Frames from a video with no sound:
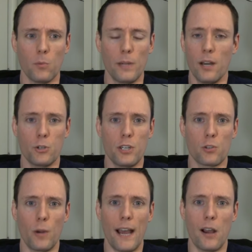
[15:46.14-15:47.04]
We know she's
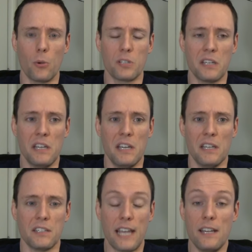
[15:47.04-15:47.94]
around.
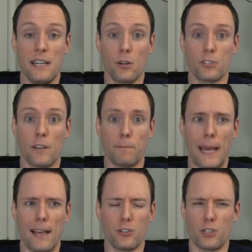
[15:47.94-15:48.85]
Ten years have
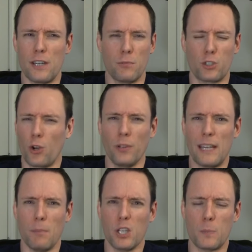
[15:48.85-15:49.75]
passed. She
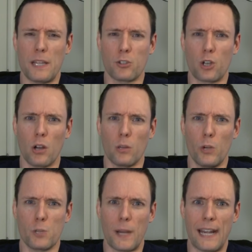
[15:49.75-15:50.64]
surely must be the Scarlet
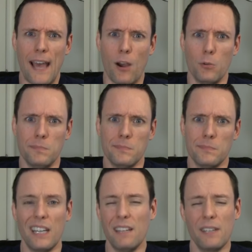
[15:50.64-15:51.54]
Witch by now.
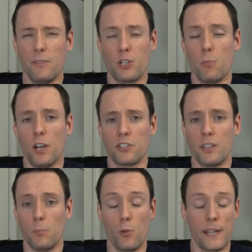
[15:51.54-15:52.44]
And even if she was
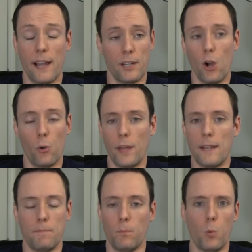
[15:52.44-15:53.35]
in the movie, I know
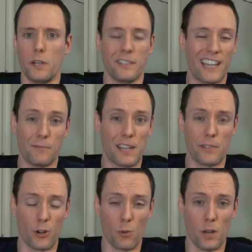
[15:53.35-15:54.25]
they wouldn't have
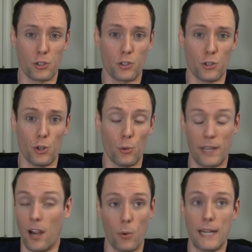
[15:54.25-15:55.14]
given her much to do.
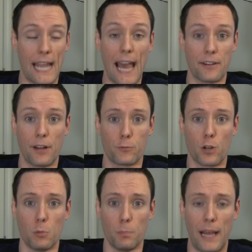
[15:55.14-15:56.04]
They already had enough
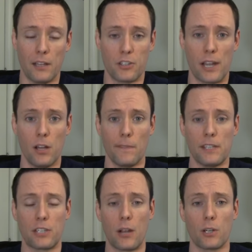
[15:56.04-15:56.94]
trouble balancing all of
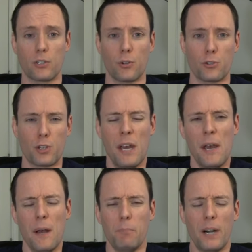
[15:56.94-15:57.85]
these characters.
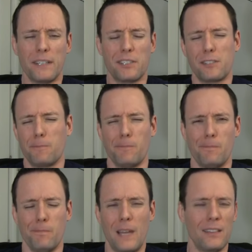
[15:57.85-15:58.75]
But
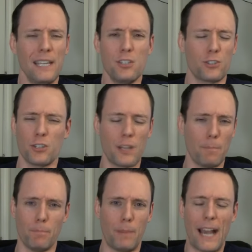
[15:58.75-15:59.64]
at least just a
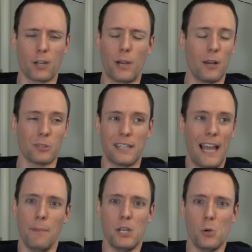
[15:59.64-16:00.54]
background
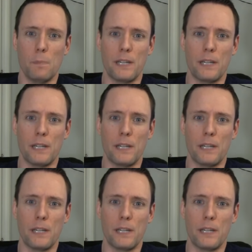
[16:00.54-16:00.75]
cameo